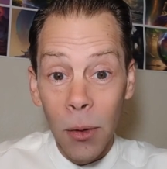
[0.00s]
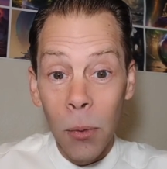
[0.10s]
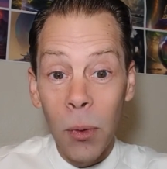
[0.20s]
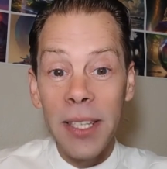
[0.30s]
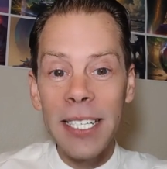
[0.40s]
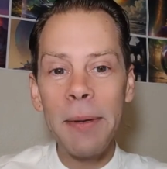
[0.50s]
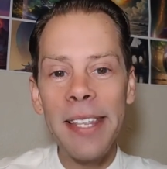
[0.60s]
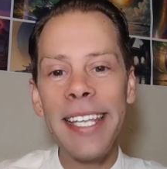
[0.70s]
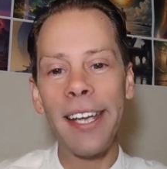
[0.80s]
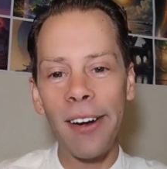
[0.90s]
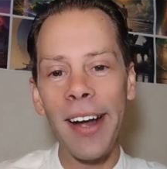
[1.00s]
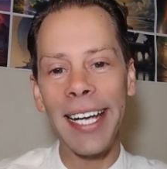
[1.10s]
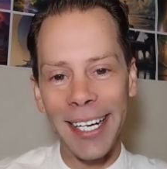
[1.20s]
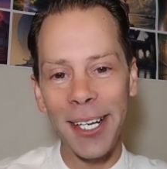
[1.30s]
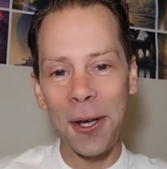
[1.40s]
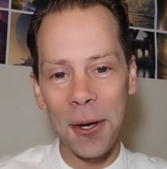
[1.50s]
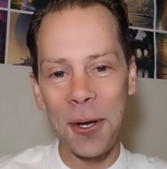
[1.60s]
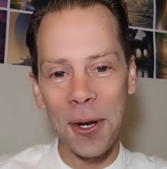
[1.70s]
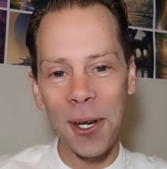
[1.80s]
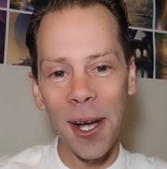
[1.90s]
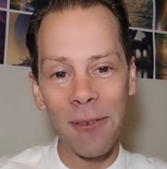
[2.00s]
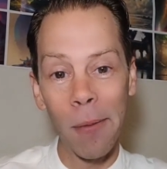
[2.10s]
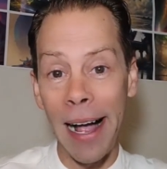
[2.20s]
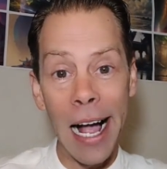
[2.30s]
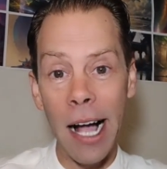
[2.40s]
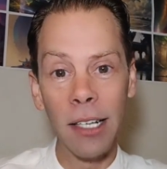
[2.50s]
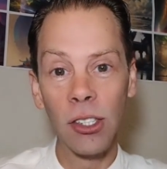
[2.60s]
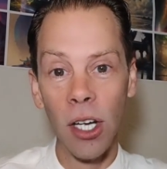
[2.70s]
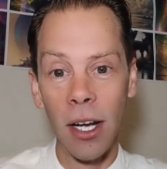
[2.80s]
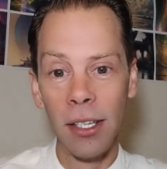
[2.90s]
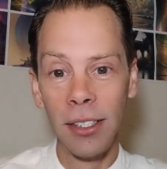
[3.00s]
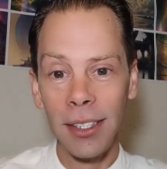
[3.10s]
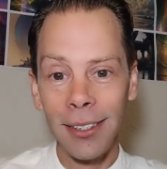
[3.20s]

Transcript: will this be the year I get a cuckoo clock for my house? No.